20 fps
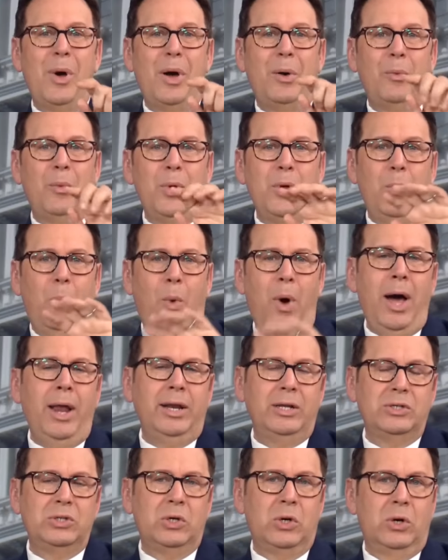But we
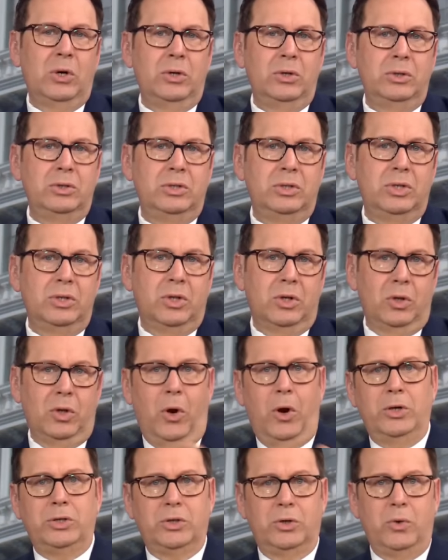want to turn to the
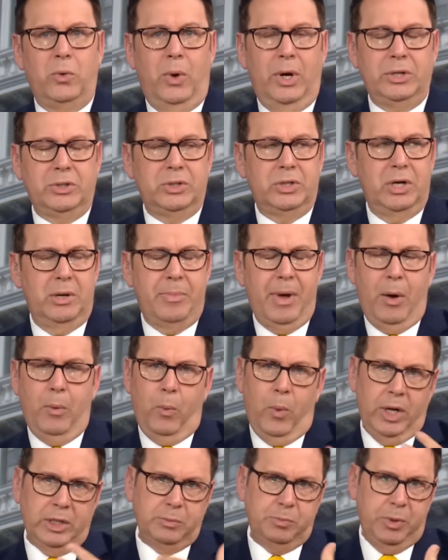larger question
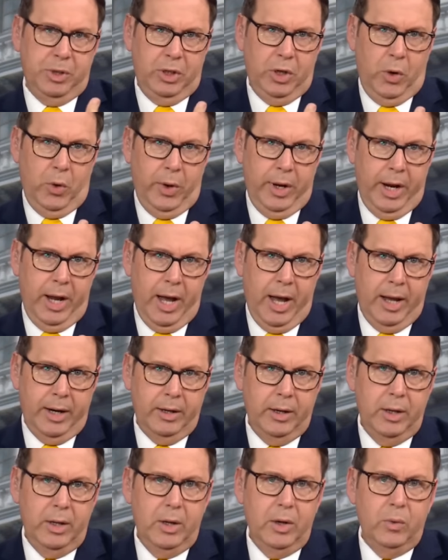about what's been going
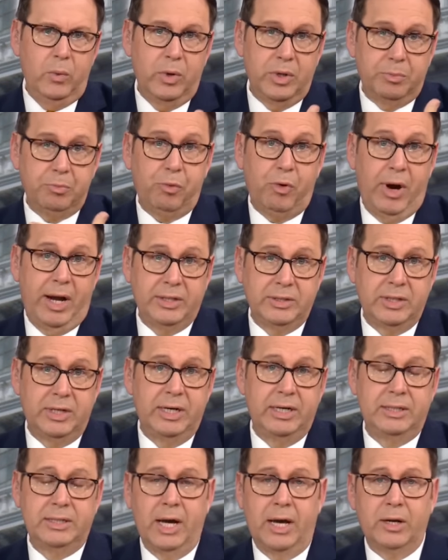on with
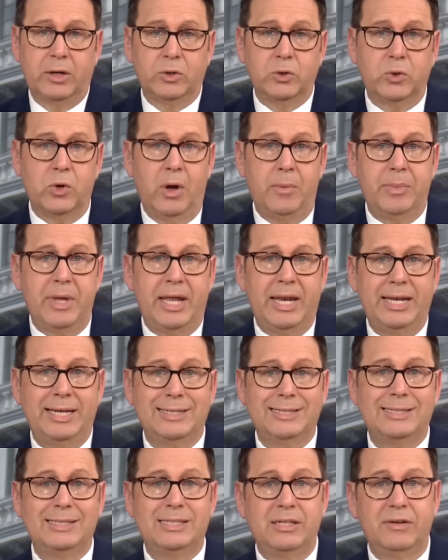President Donald Trump and
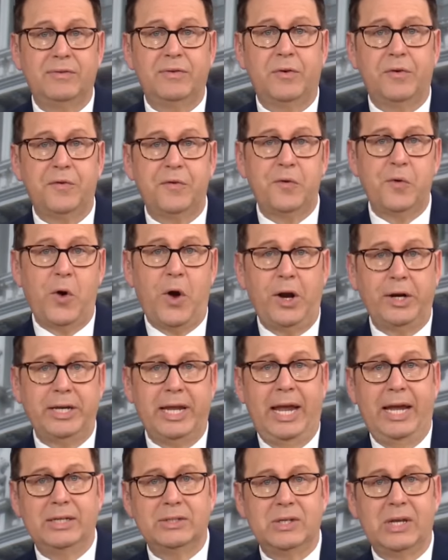his civil
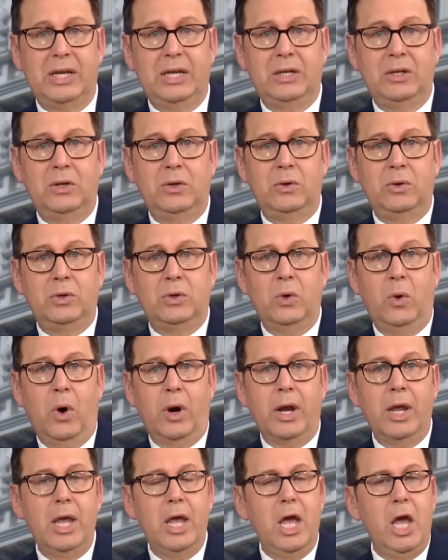fraud case in New
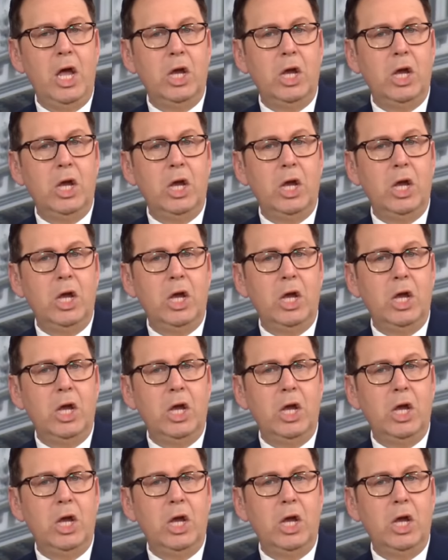York.